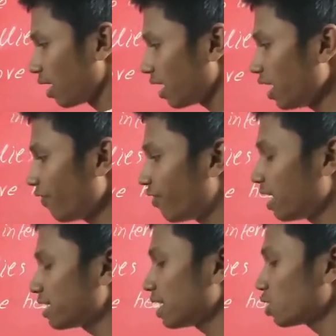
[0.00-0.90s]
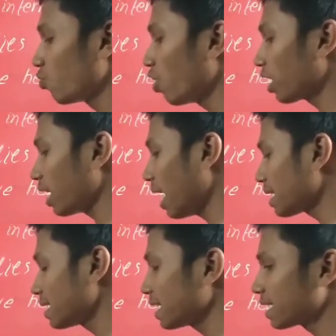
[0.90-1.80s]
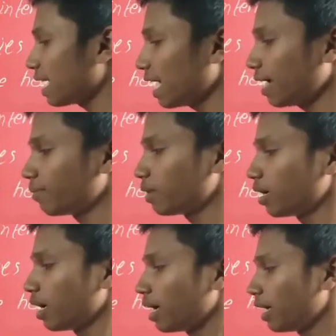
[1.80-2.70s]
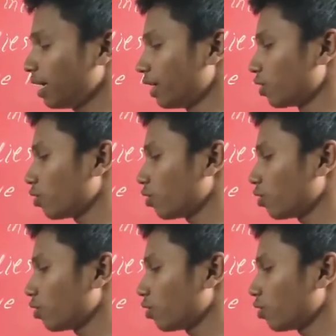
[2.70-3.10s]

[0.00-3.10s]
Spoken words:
He finishes work at 6 a.m. He do